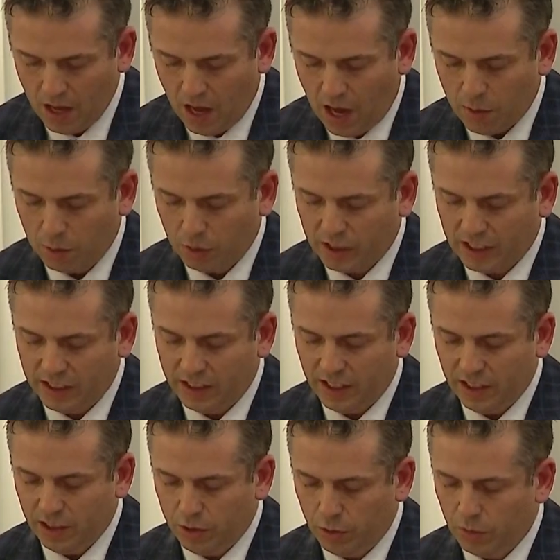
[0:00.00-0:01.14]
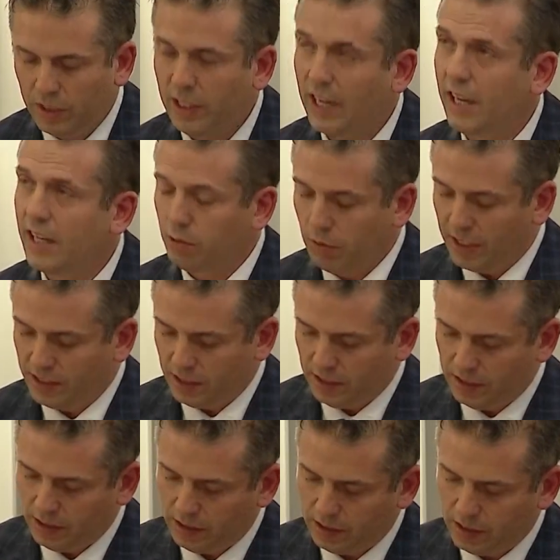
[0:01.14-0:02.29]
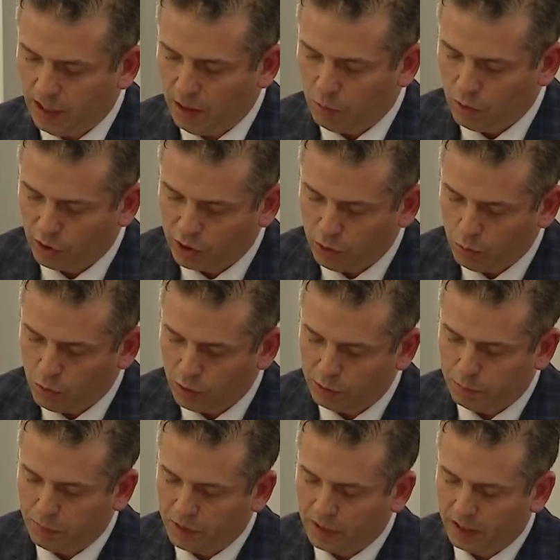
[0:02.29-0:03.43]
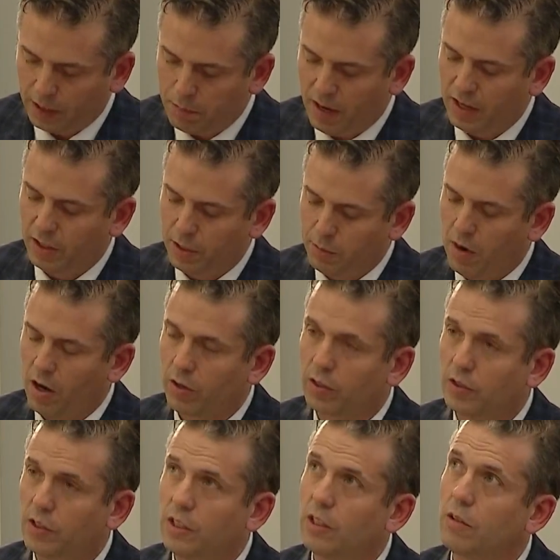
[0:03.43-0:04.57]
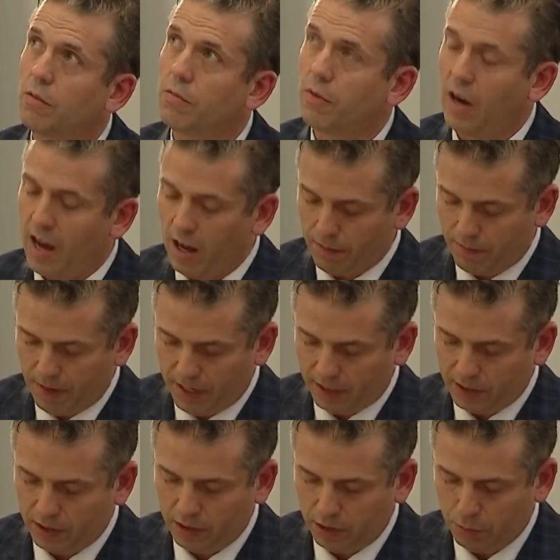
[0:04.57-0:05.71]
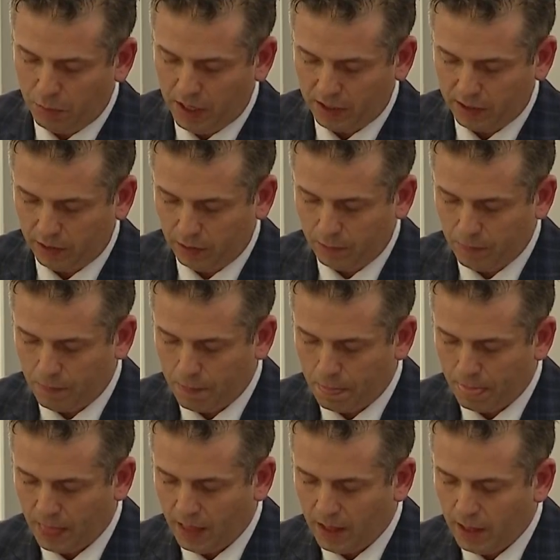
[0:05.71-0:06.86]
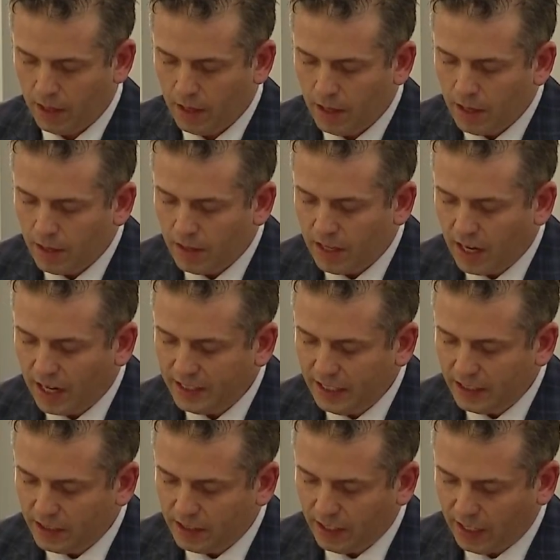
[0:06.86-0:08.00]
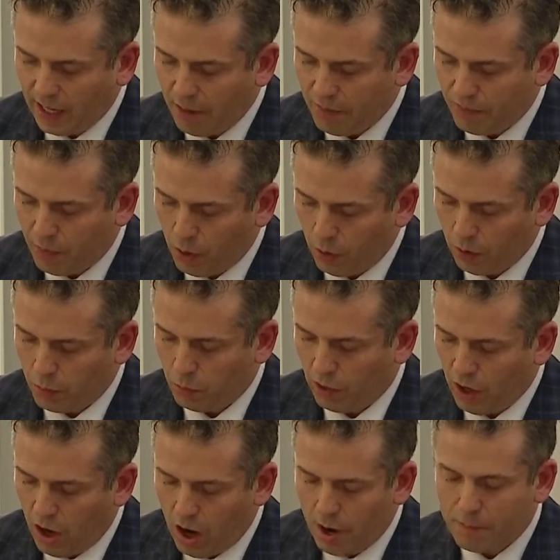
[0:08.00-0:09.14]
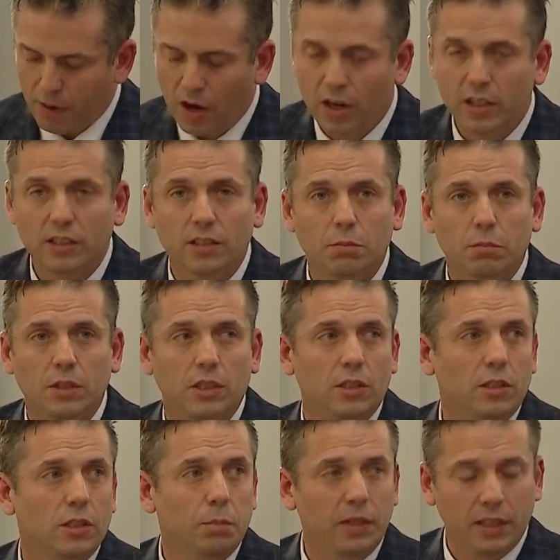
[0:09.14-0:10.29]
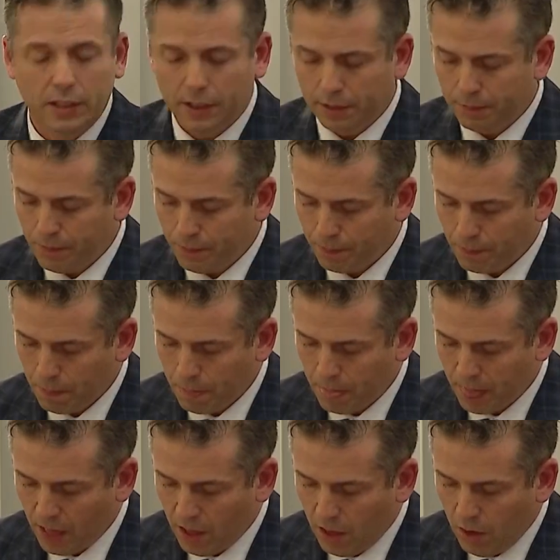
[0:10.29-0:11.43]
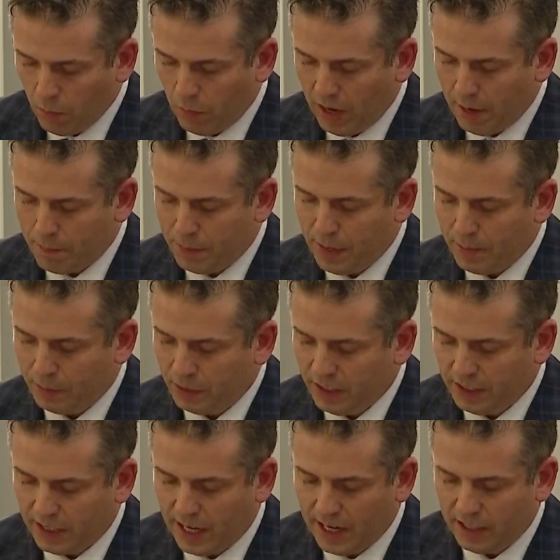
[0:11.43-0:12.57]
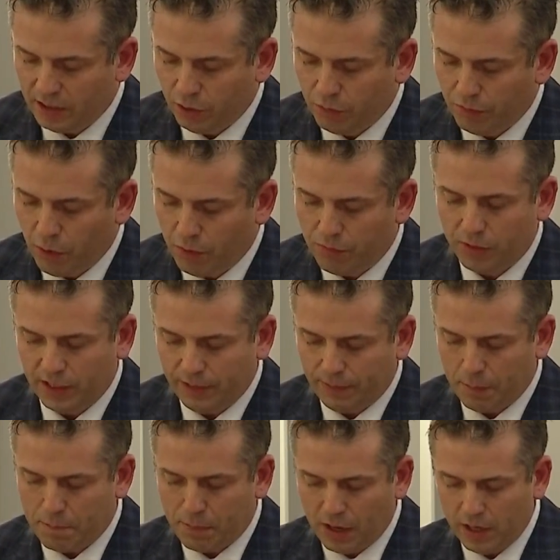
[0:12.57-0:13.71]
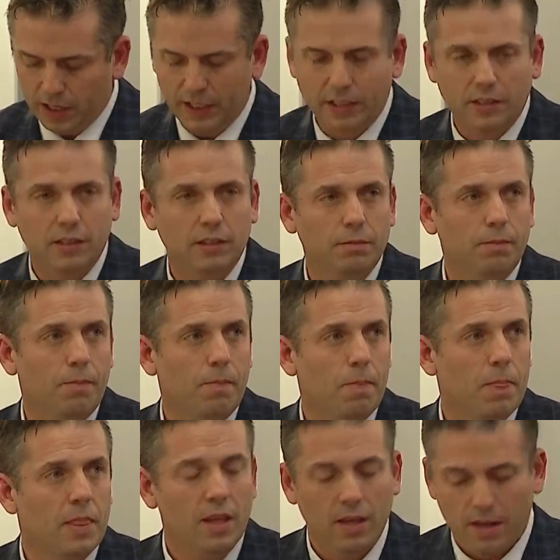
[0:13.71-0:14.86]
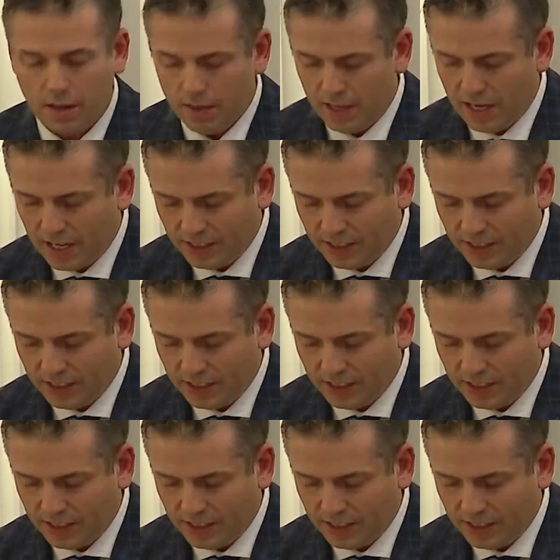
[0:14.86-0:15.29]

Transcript: I will continue to engage residents and work towards building a better democracy for Halifax-Chebucto. The ideas that came forward were nonpartisan, Mr. Speaker. We had people in attendance who vote for different parties. The